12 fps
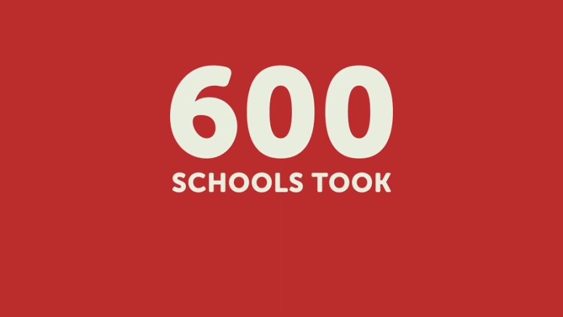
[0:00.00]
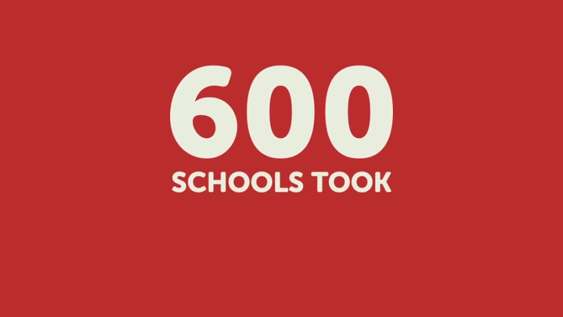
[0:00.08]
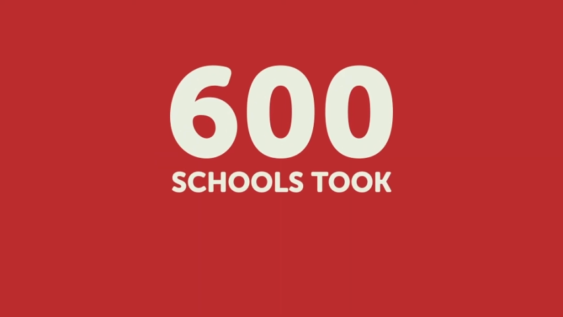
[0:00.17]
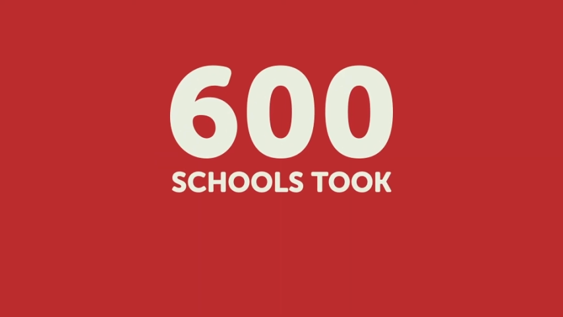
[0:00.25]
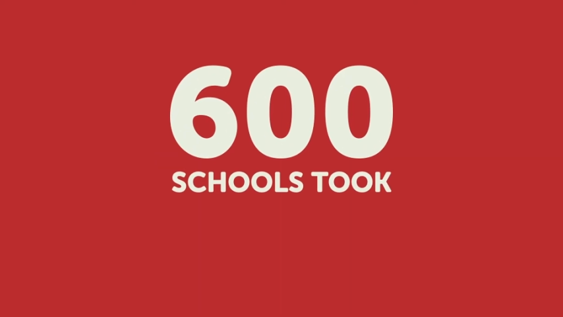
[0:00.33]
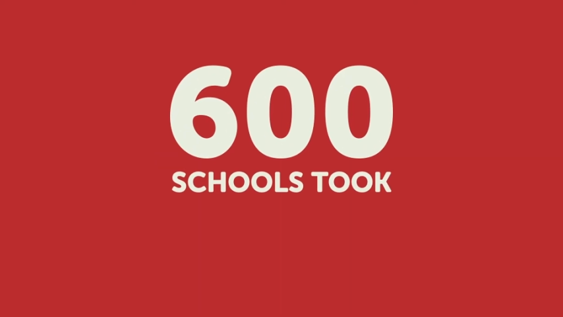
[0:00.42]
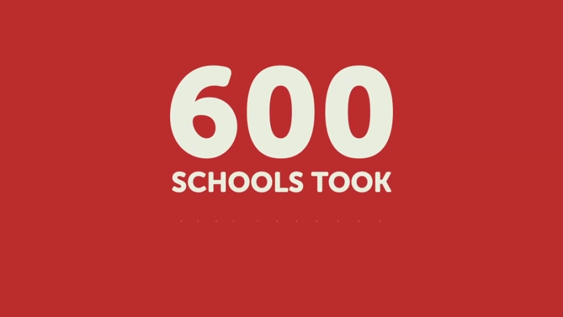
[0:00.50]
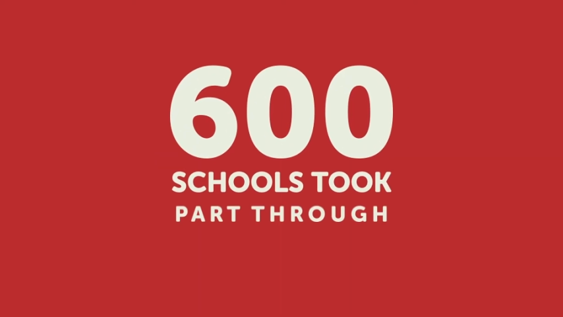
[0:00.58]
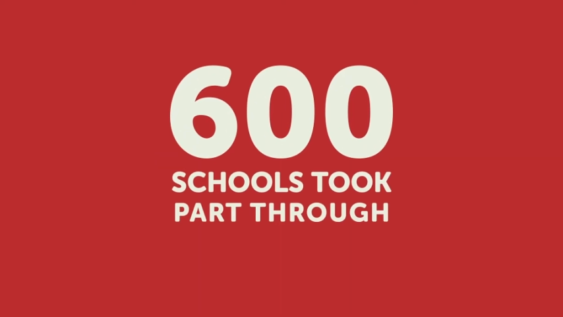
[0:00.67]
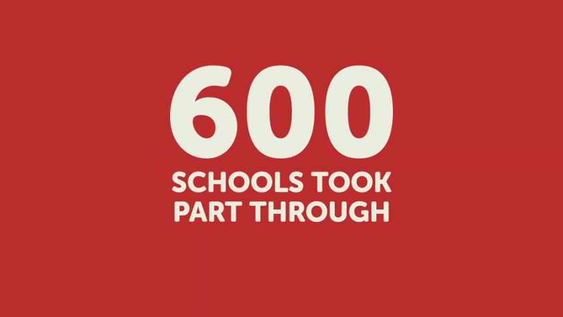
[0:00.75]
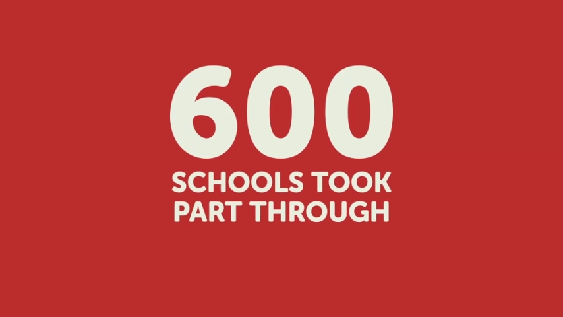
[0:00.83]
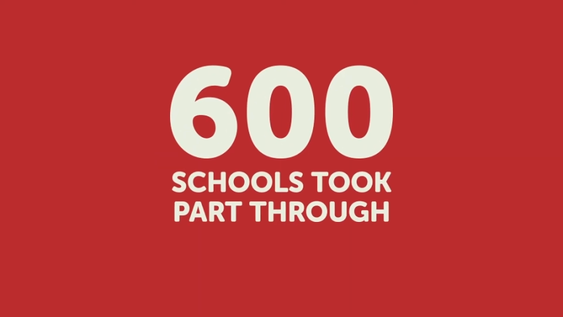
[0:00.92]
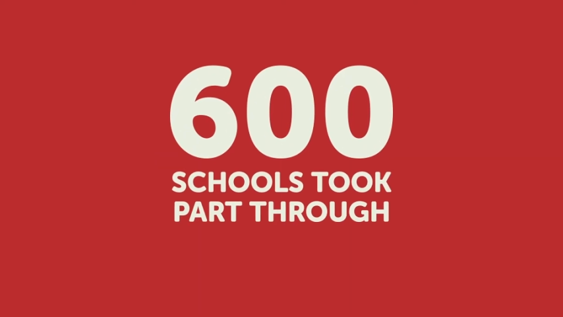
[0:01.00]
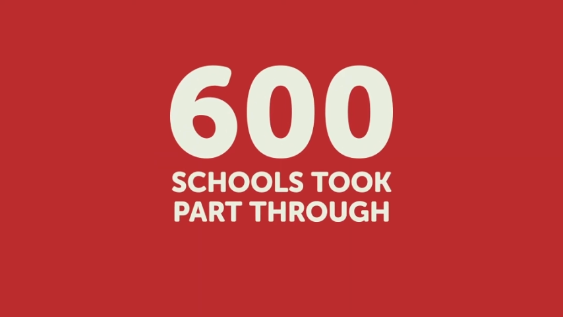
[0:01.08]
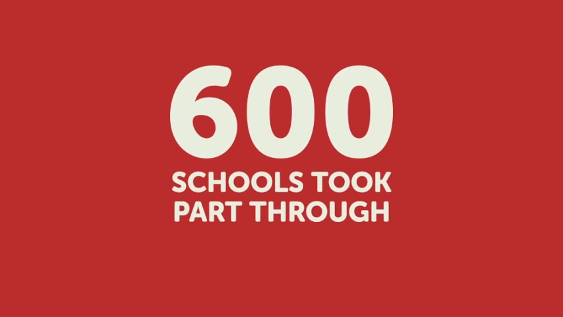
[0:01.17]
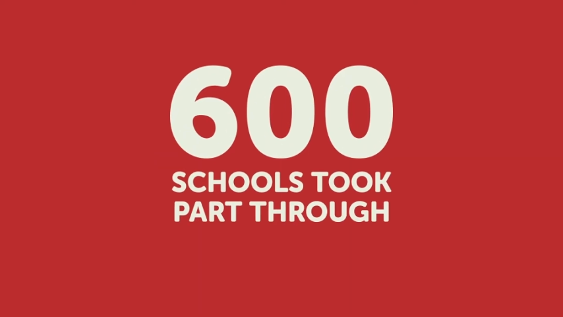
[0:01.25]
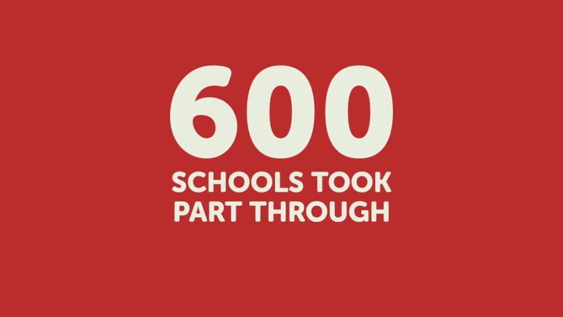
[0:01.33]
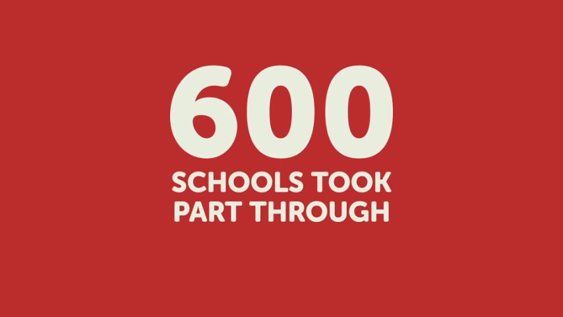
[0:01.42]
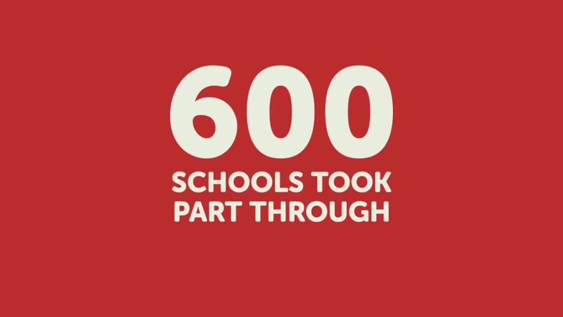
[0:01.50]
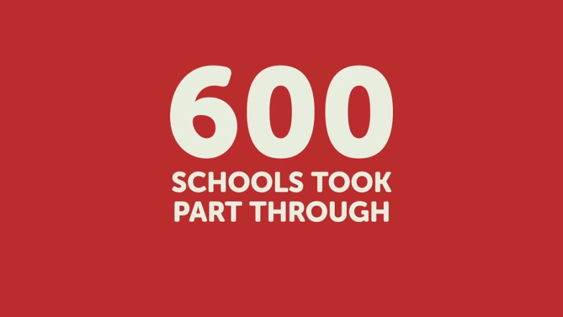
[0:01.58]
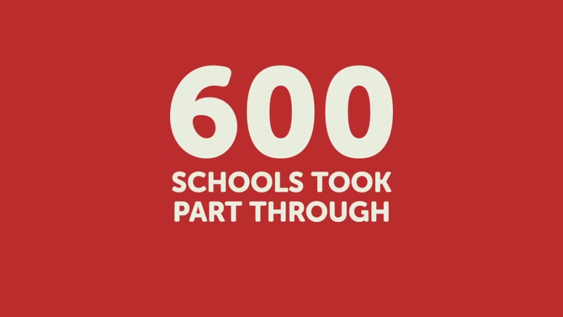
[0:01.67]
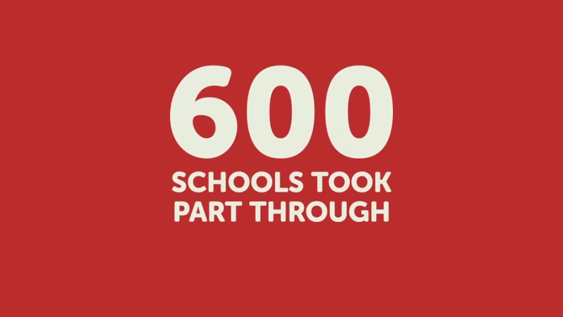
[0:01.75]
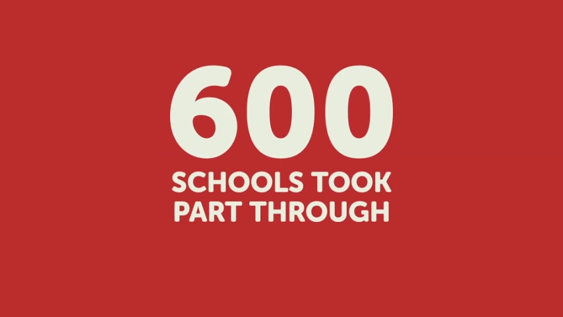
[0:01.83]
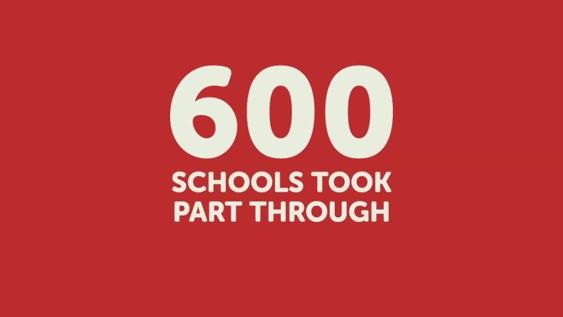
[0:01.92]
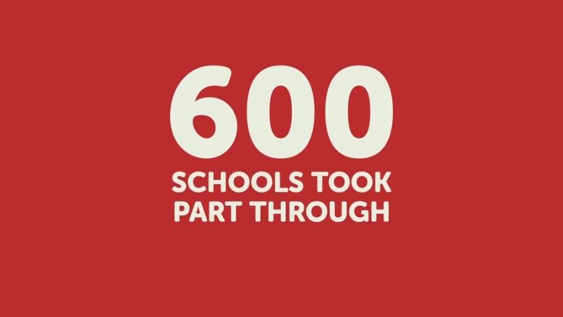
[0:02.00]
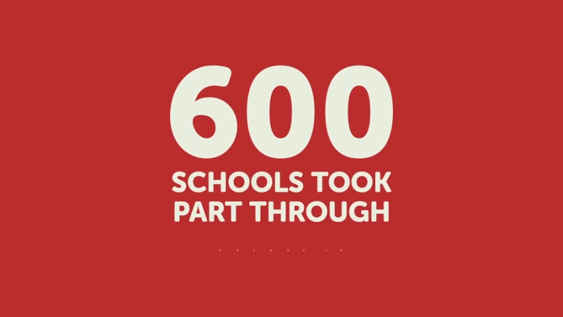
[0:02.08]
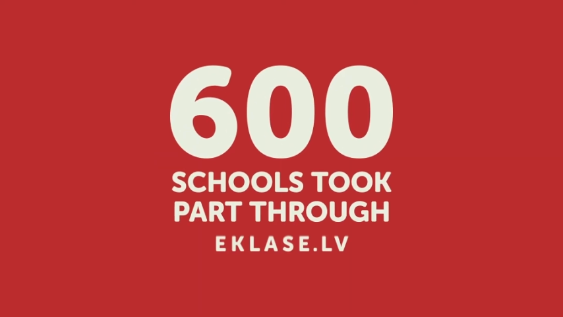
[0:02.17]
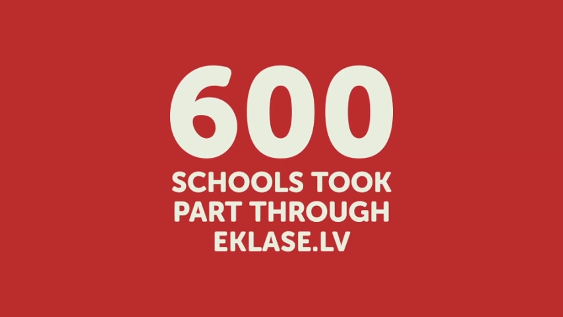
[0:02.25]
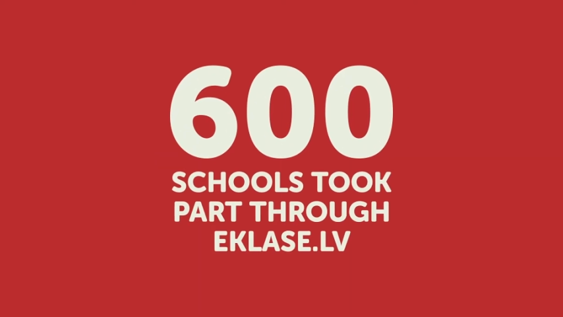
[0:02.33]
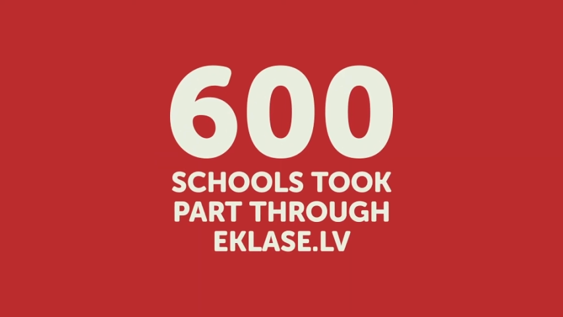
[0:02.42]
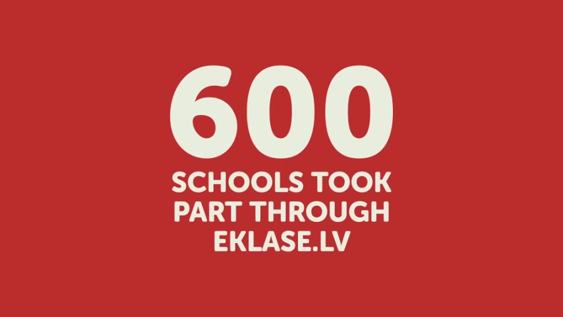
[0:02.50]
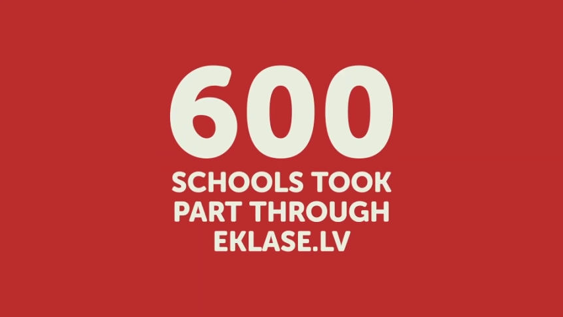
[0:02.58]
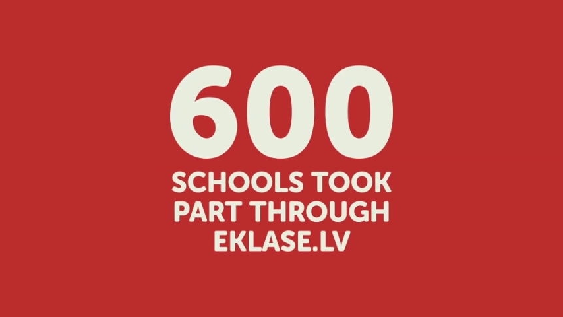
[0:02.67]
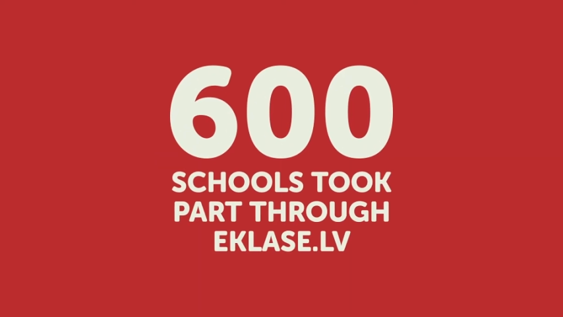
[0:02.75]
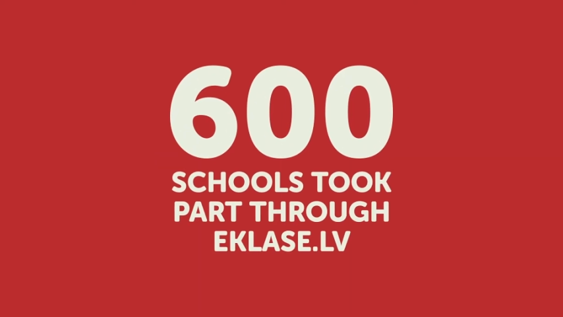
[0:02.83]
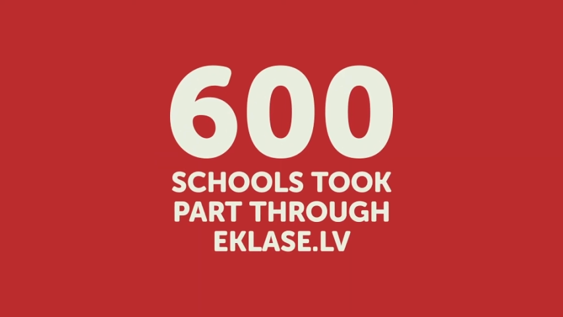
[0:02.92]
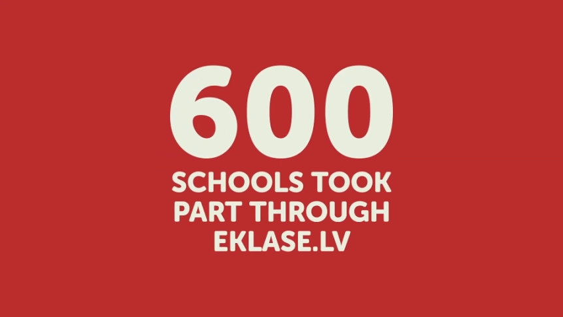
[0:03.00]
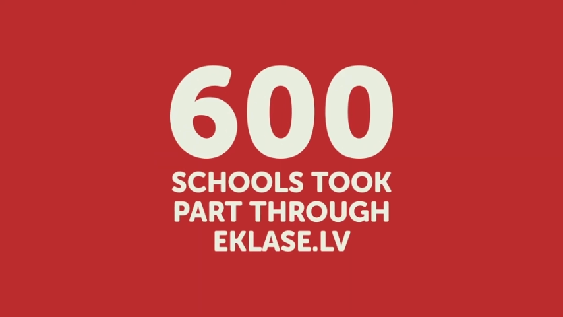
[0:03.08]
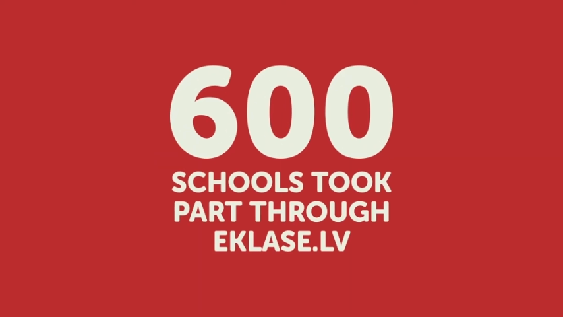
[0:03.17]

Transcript: [unreadable: no face in view]